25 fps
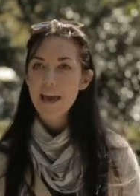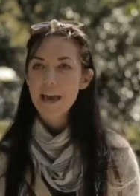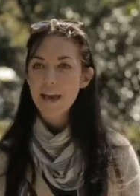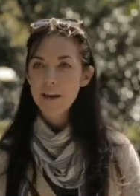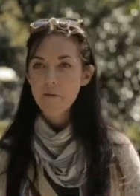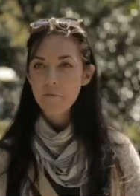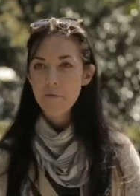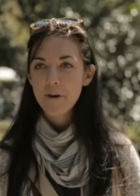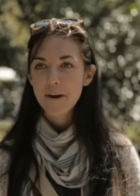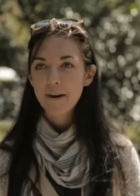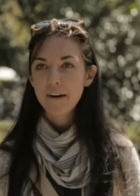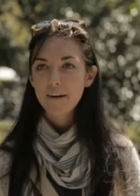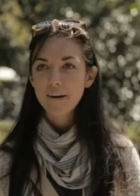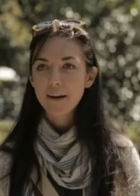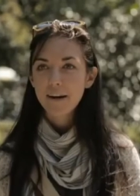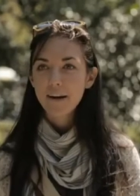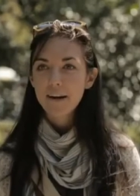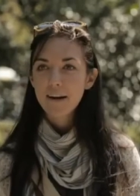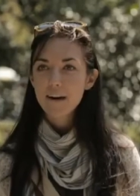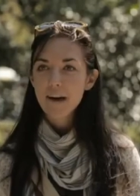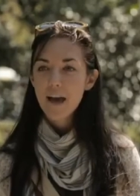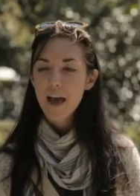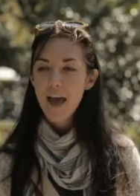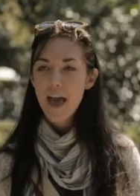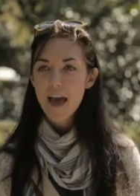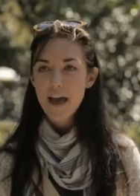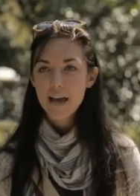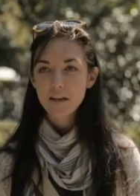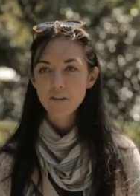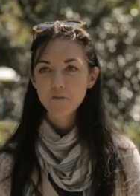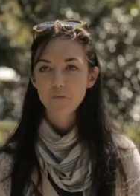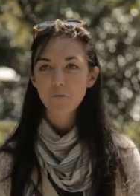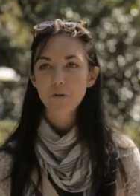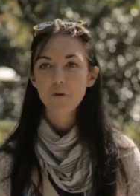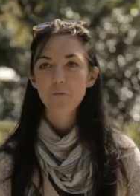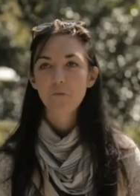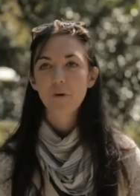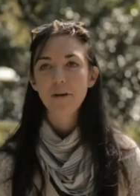in America,
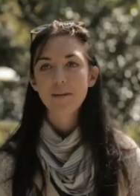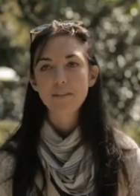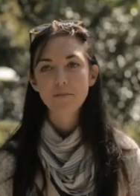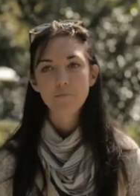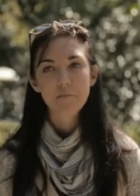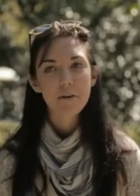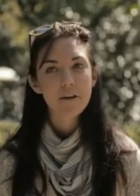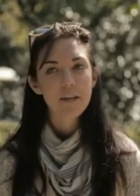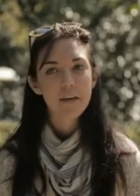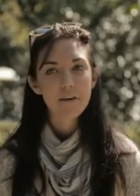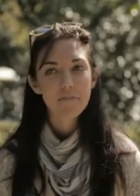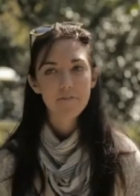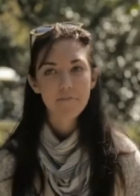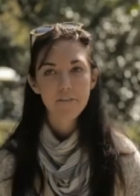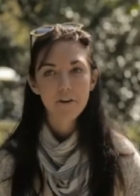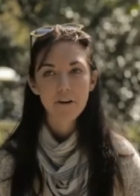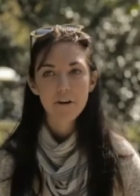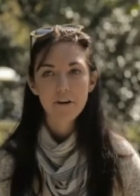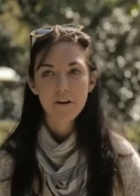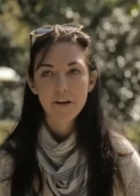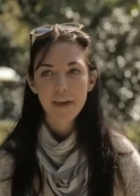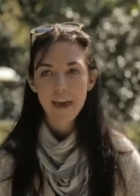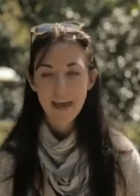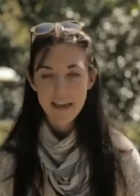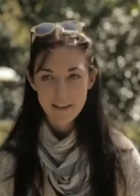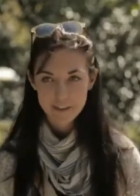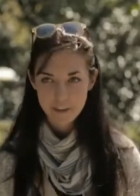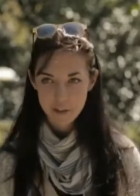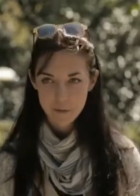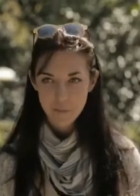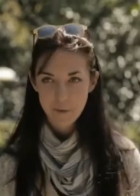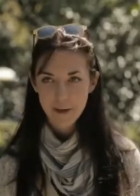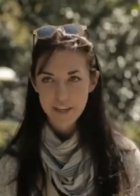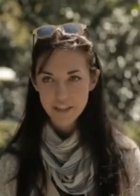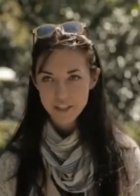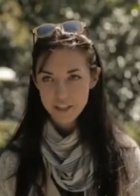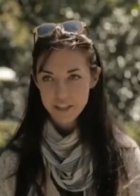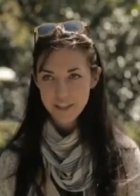and we raise money for
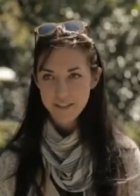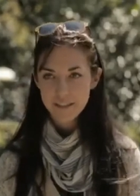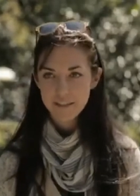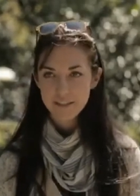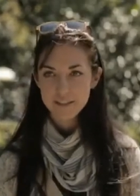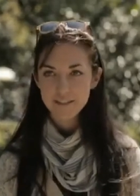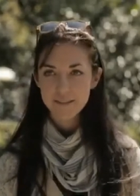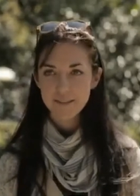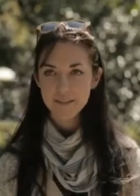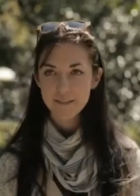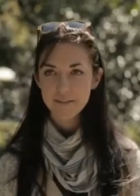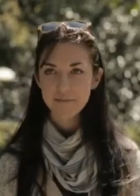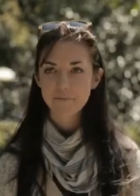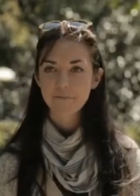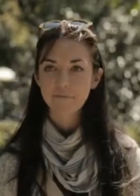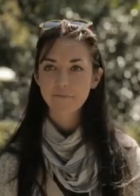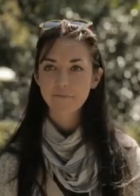cancer patients.